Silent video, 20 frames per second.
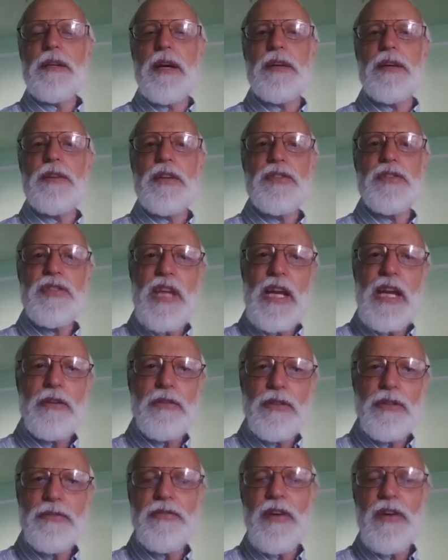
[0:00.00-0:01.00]

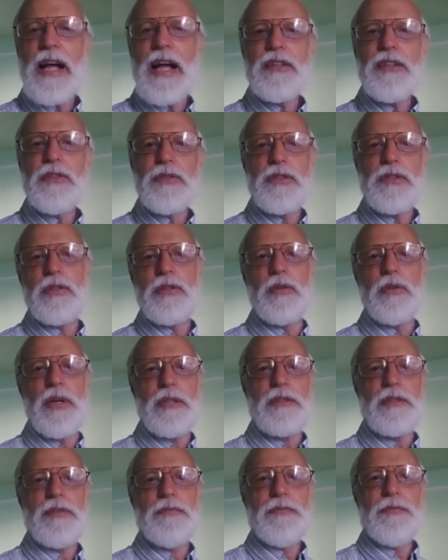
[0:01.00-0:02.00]
sacred value to
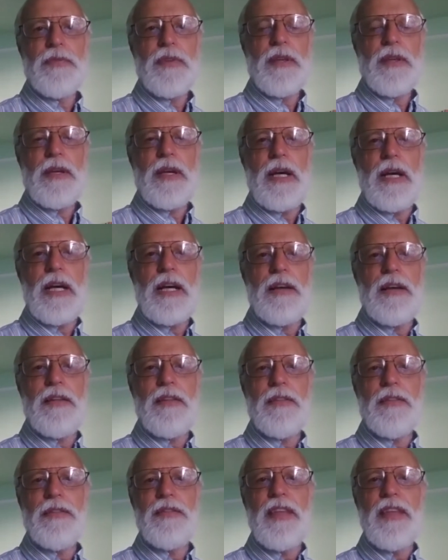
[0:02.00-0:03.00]
it,
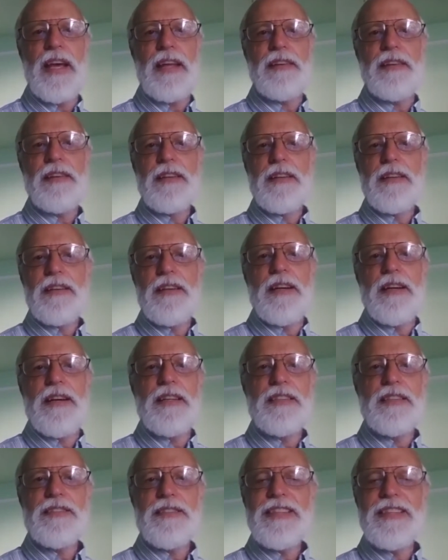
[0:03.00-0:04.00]
that
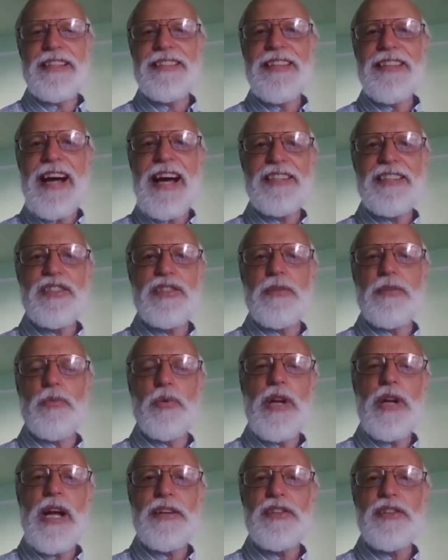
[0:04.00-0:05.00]
it's not just,
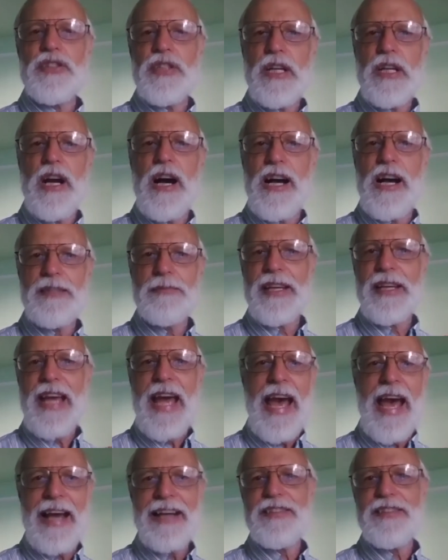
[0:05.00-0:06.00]
we're not just a cosmic
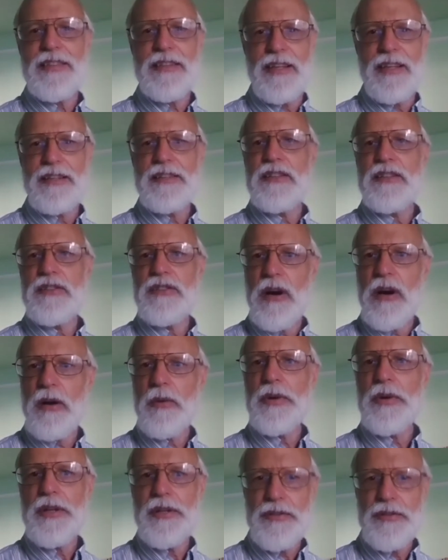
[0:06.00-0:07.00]
accident, as
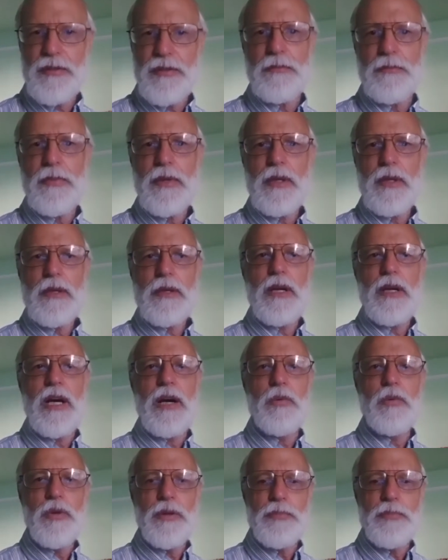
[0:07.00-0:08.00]
Darwinism
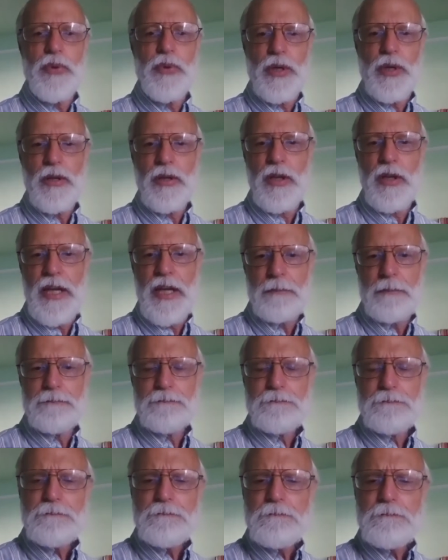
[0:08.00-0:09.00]
would proclaim.
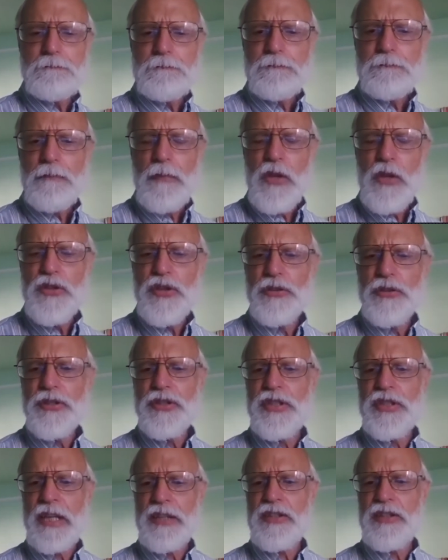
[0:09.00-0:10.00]
So there's
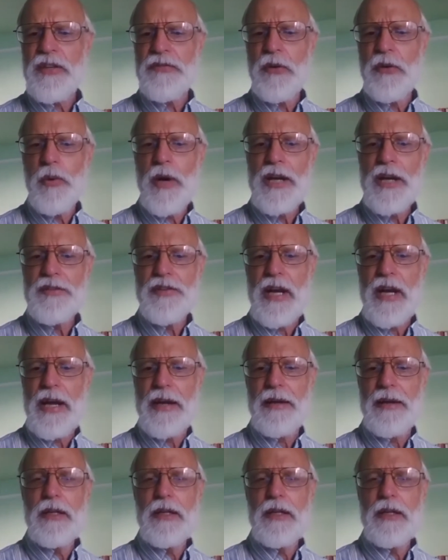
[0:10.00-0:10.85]
6 different ways that I